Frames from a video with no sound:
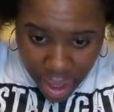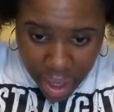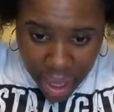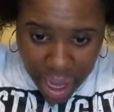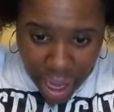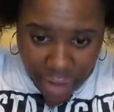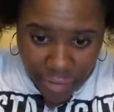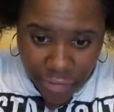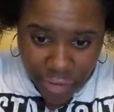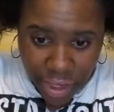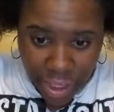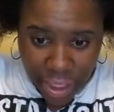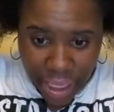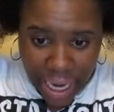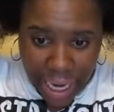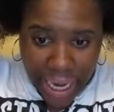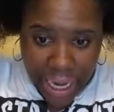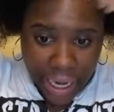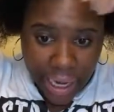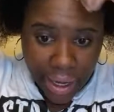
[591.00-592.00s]
I feel
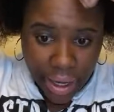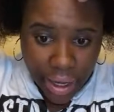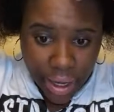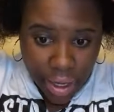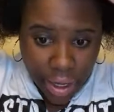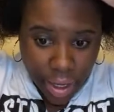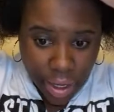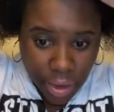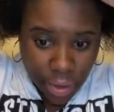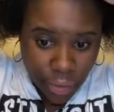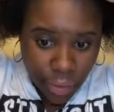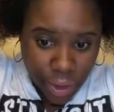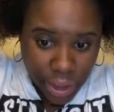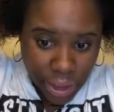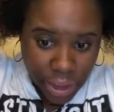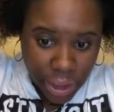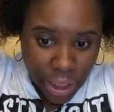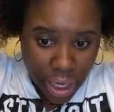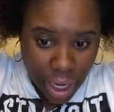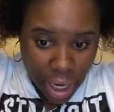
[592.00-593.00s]
like we
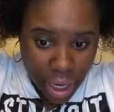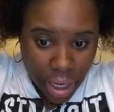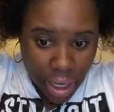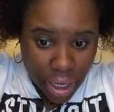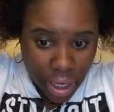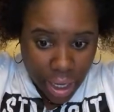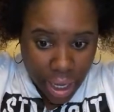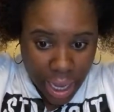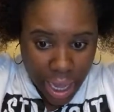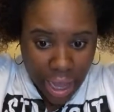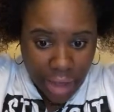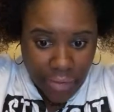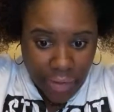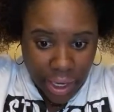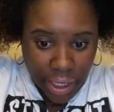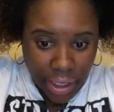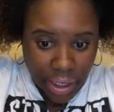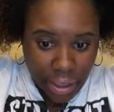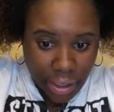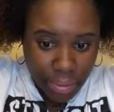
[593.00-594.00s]
should have
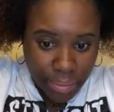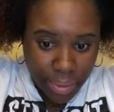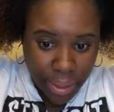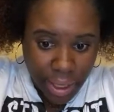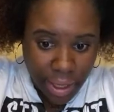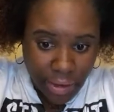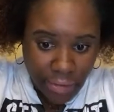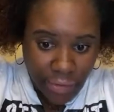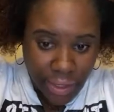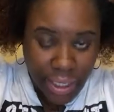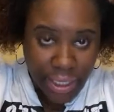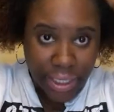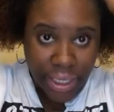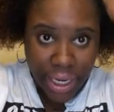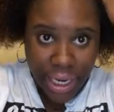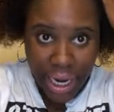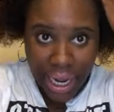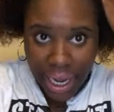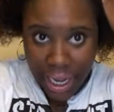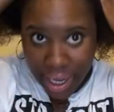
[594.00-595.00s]
a little bit of this
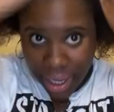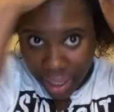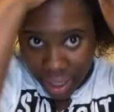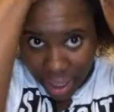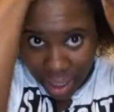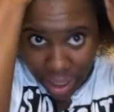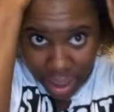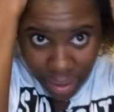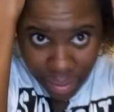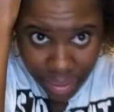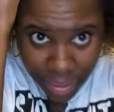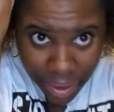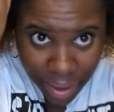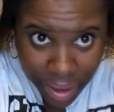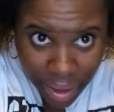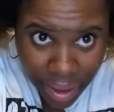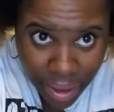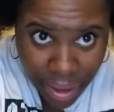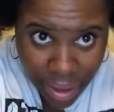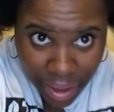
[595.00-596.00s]
and that yep
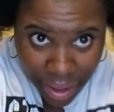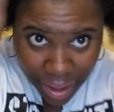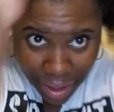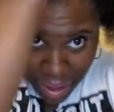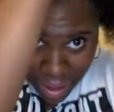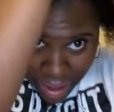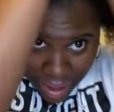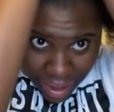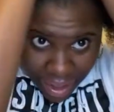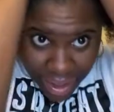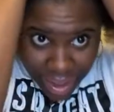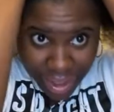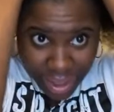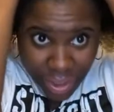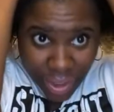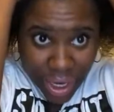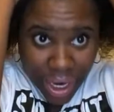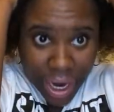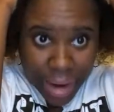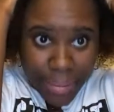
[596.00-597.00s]

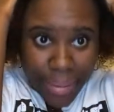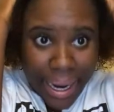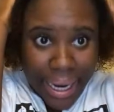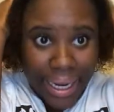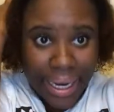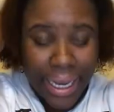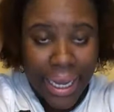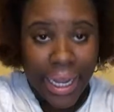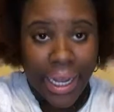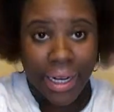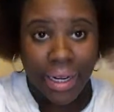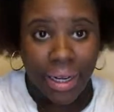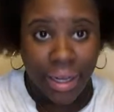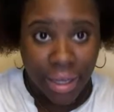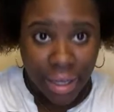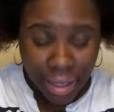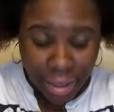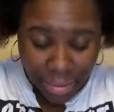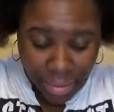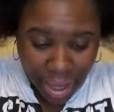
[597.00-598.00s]
so everybody can
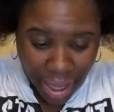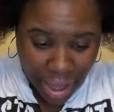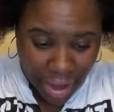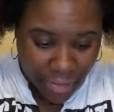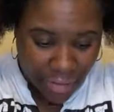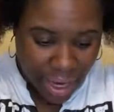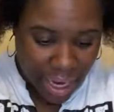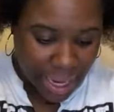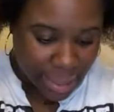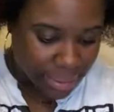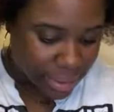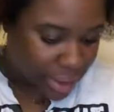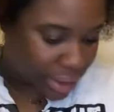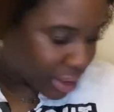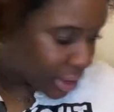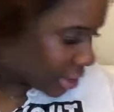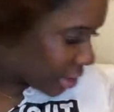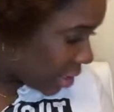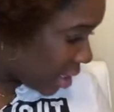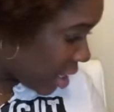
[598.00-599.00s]
um have
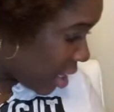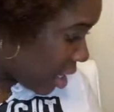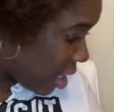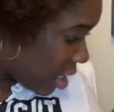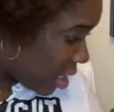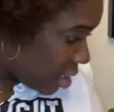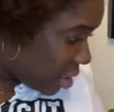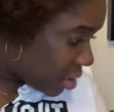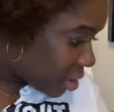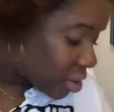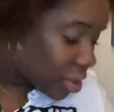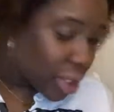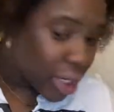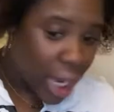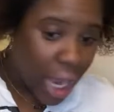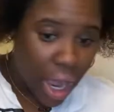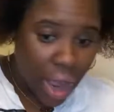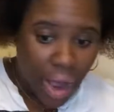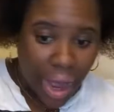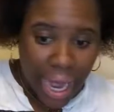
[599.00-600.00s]
options so
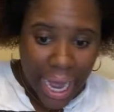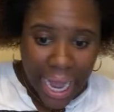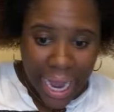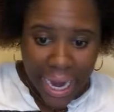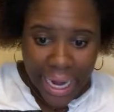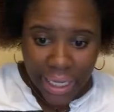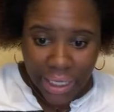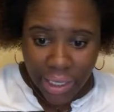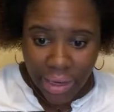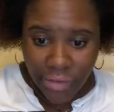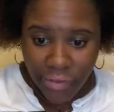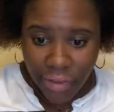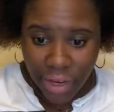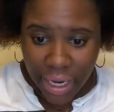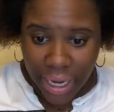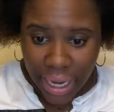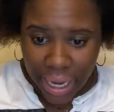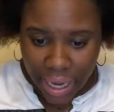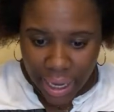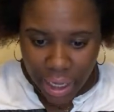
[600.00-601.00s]
y'all I actually
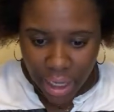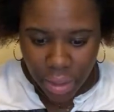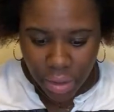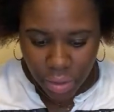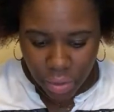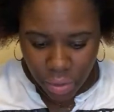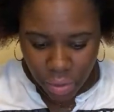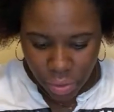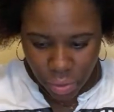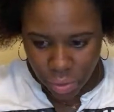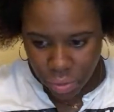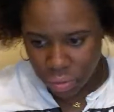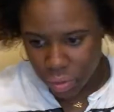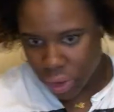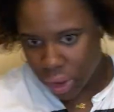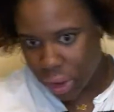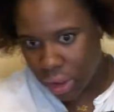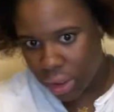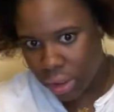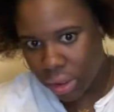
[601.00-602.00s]
forgot oh
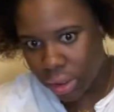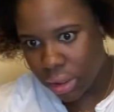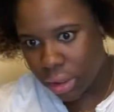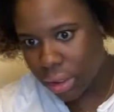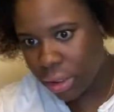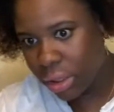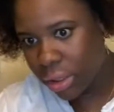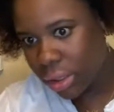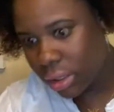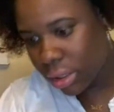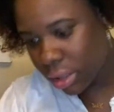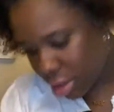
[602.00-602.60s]
Jesus I